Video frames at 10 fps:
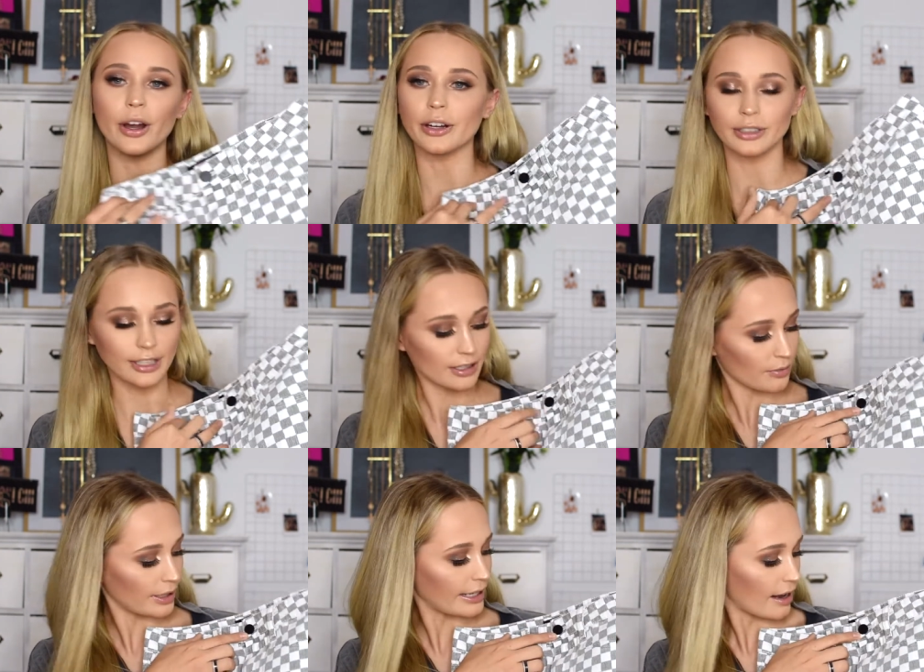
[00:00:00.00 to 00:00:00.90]
It also has a
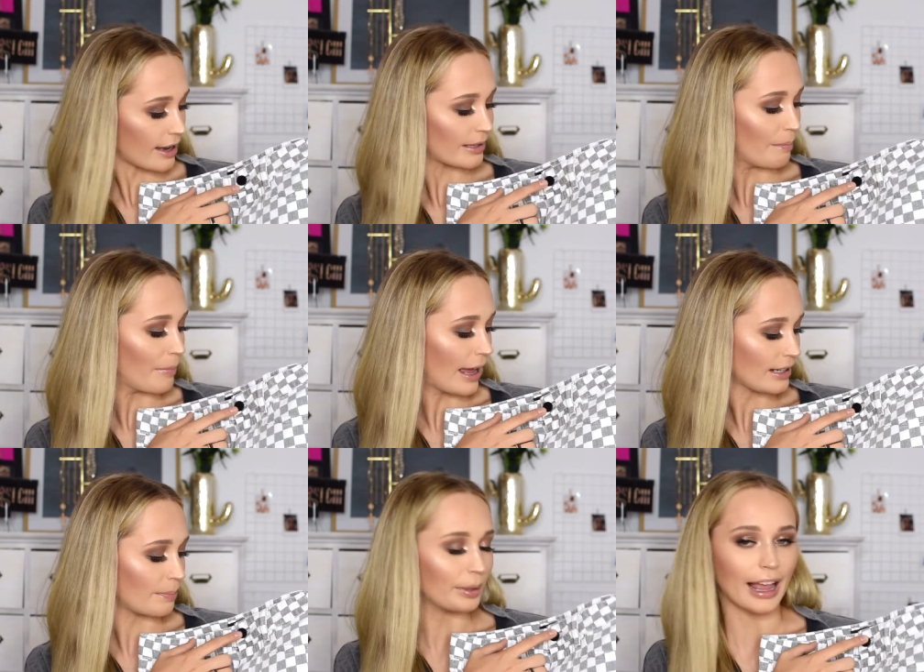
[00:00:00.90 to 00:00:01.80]
really nice
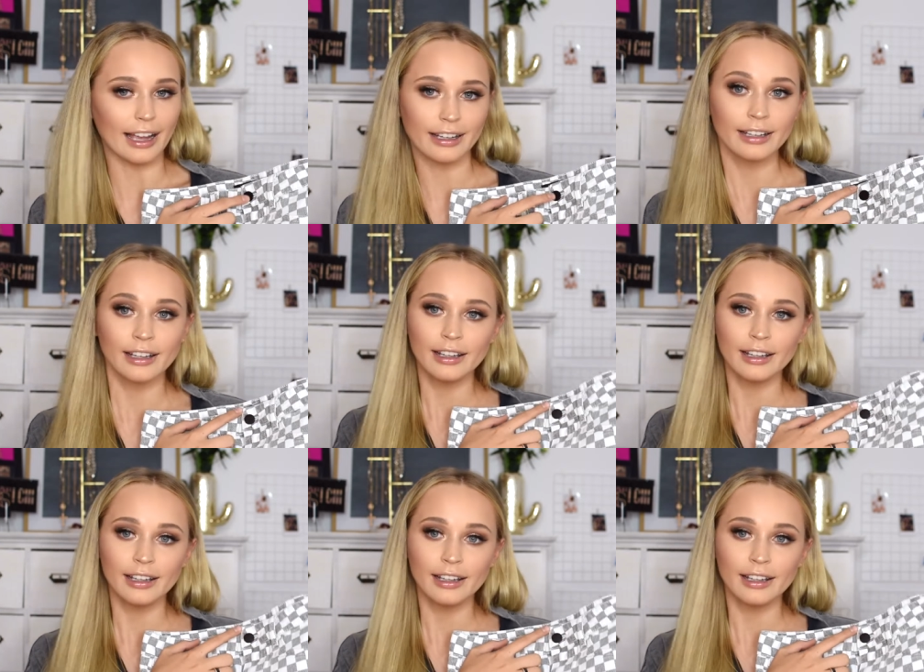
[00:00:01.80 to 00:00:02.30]
matte black